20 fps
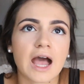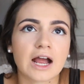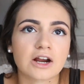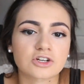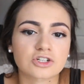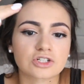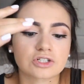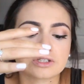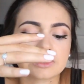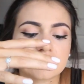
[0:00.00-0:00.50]

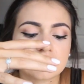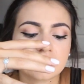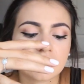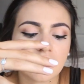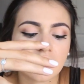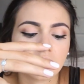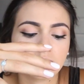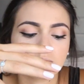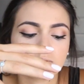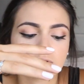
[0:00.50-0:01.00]
actually
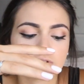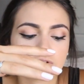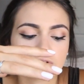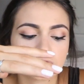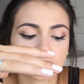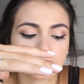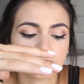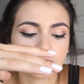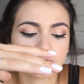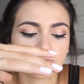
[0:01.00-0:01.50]
able
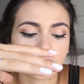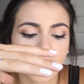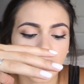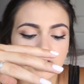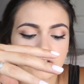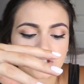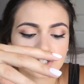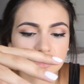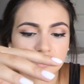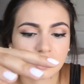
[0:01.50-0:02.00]
to
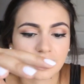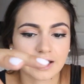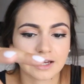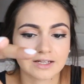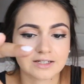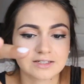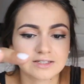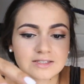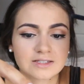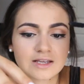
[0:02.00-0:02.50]

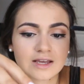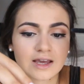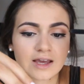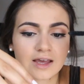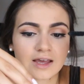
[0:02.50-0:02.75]
rationalize